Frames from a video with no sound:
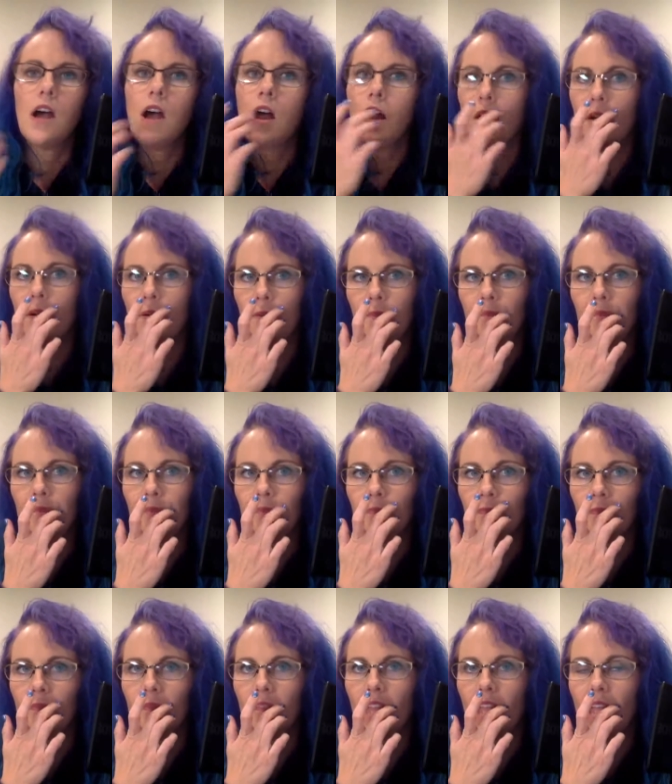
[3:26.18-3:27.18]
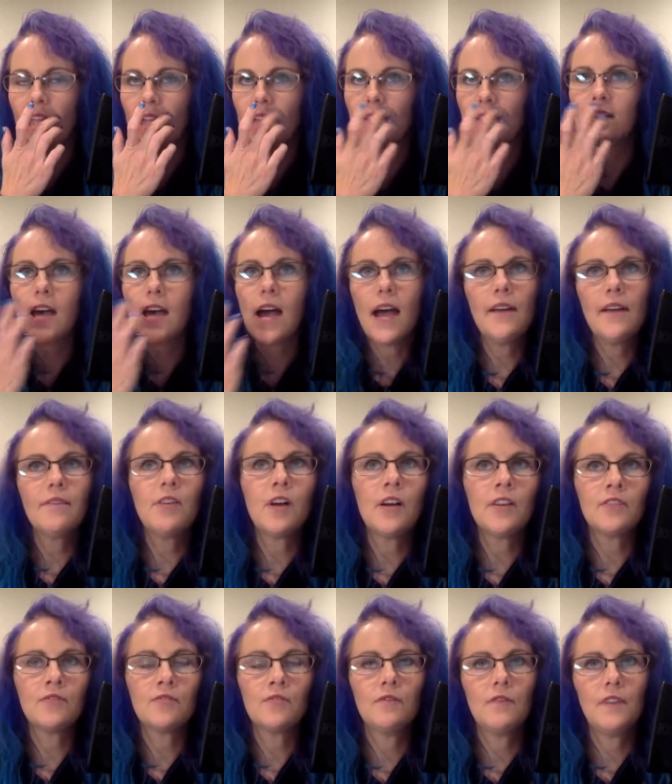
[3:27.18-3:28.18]
And I've
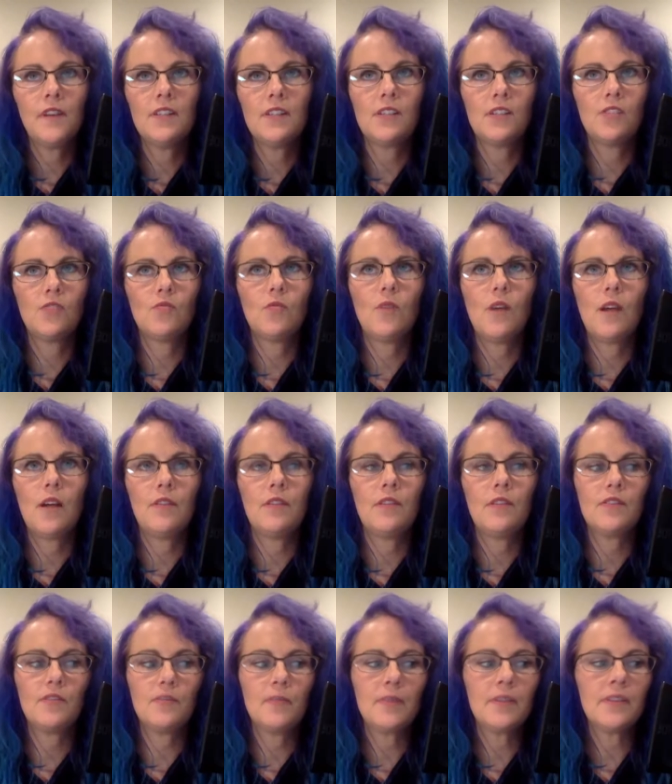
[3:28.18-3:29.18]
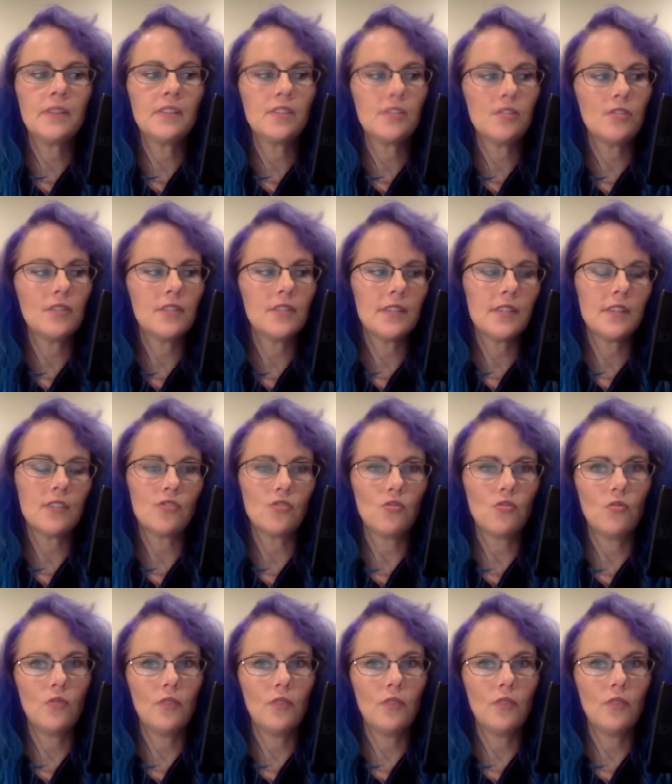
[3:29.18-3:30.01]
gone through phases where there's been certain essential